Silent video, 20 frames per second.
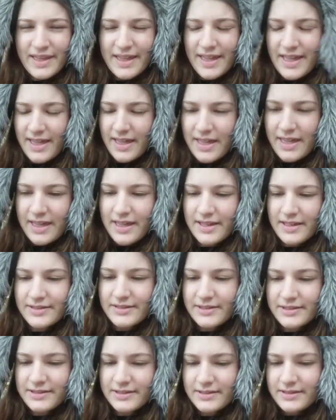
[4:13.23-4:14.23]
and
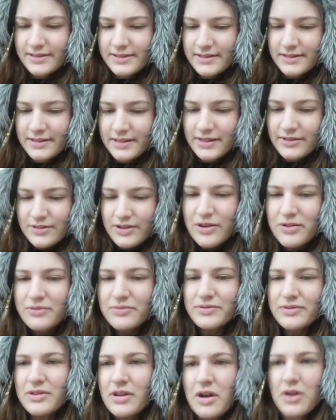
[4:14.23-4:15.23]
you don't
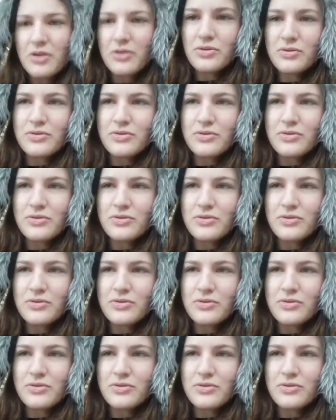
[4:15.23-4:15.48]
know